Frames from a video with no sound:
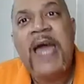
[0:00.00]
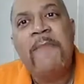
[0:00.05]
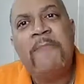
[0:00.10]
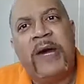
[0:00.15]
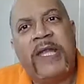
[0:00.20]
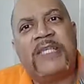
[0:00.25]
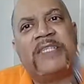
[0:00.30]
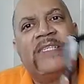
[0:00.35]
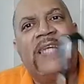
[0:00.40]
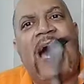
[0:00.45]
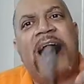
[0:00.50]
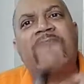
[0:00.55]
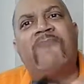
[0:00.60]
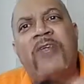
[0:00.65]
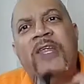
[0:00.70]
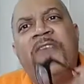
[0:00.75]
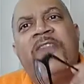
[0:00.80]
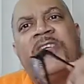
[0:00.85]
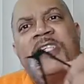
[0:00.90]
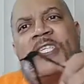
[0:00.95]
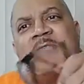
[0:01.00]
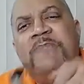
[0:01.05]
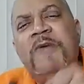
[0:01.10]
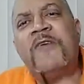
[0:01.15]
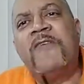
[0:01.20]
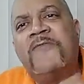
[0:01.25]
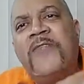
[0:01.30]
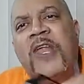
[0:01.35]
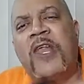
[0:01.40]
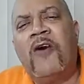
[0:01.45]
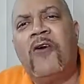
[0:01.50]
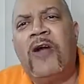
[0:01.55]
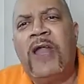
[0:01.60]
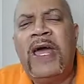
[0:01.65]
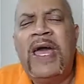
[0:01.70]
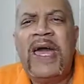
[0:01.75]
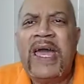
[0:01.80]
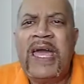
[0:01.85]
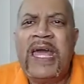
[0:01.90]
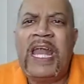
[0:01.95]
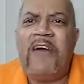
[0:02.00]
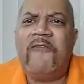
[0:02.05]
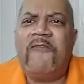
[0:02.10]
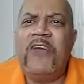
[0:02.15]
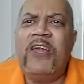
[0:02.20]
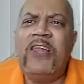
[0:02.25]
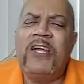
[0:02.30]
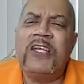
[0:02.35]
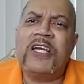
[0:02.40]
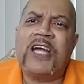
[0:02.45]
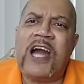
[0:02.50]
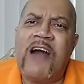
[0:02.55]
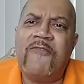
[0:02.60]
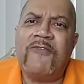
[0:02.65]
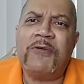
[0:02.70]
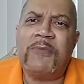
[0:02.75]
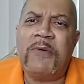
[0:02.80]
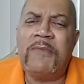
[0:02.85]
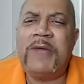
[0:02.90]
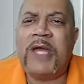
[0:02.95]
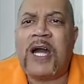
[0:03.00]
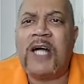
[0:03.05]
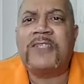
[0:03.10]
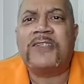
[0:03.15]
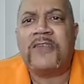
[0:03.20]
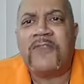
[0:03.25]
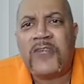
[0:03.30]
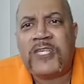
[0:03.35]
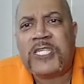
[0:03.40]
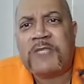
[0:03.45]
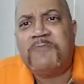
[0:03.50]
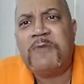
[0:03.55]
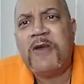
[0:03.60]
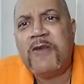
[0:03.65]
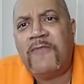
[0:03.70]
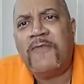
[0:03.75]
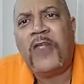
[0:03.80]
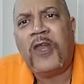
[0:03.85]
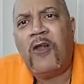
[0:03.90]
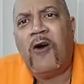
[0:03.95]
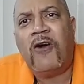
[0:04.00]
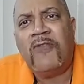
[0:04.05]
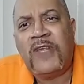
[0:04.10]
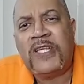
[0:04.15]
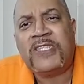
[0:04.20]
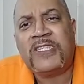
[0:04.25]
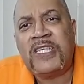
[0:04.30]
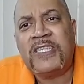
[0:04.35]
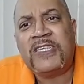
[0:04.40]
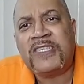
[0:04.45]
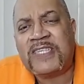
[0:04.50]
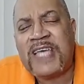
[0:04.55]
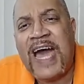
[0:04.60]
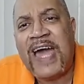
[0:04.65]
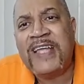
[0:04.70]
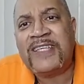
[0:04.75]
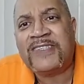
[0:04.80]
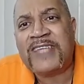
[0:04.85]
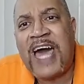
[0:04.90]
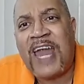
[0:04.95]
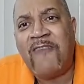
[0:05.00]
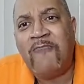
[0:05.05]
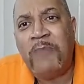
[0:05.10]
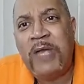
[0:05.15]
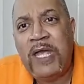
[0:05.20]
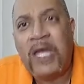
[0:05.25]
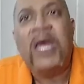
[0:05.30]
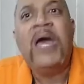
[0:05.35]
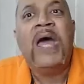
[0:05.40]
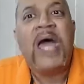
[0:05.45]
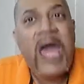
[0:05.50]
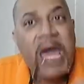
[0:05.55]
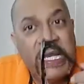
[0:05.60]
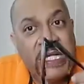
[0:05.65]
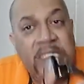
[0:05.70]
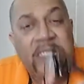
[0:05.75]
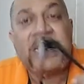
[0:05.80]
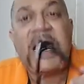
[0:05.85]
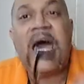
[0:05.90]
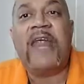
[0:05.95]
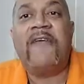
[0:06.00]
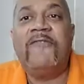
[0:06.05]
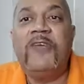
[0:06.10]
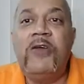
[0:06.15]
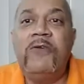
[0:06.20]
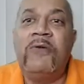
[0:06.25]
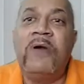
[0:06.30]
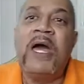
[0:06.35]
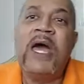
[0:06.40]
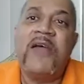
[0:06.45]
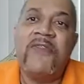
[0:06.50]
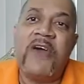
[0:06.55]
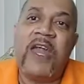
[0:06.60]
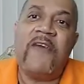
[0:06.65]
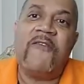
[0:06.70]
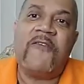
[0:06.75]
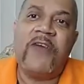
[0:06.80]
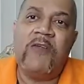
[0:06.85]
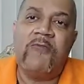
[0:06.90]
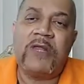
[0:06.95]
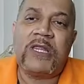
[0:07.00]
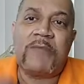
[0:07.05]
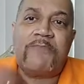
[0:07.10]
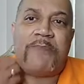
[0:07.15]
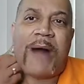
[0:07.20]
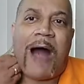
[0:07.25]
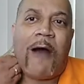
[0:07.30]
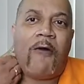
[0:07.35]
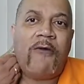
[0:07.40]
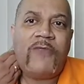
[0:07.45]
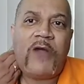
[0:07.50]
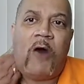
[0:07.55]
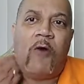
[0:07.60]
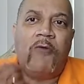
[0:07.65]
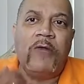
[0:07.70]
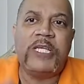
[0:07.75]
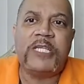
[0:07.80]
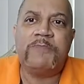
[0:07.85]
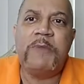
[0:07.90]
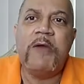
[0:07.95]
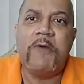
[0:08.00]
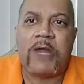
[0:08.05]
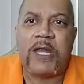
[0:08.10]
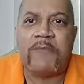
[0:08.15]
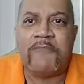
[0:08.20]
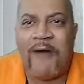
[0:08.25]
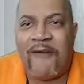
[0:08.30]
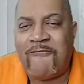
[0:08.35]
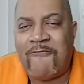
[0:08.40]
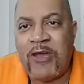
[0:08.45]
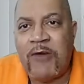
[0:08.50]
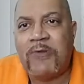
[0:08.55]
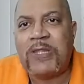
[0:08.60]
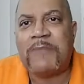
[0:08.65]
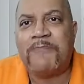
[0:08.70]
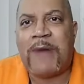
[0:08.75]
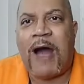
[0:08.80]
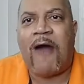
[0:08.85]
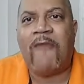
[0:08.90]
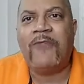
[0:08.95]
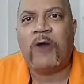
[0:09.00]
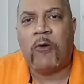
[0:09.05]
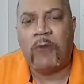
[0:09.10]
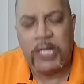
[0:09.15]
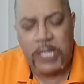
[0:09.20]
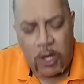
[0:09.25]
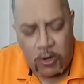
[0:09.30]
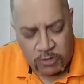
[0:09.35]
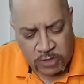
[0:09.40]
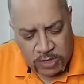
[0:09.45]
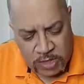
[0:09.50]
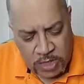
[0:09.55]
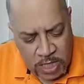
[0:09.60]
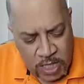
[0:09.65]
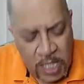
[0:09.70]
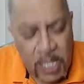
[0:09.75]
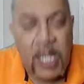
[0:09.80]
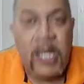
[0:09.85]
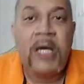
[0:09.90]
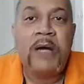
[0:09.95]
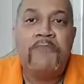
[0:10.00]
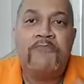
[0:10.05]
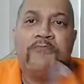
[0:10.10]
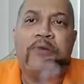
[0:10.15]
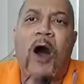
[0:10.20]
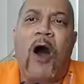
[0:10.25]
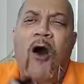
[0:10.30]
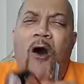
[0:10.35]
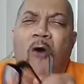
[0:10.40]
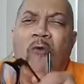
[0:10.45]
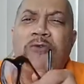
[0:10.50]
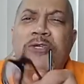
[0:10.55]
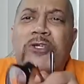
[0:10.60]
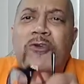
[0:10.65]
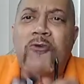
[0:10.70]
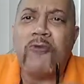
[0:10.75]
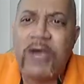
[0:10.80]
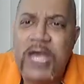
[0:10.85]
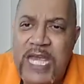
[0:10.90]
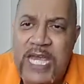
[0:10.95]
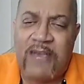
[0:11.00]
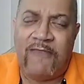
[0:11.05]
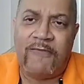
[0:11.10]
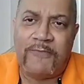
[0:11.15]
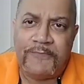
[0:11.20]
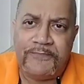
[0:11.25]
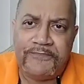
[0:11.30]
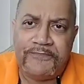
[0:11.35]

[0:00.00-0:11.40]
but it's not really the spirit of the Lord. And I feel uncomfortable because of the spirit of the Lord that's inside of me and inside of you that are filled with the power of the Holy Spirit, filled with the power of the Holy Ghost. Paul was grieved.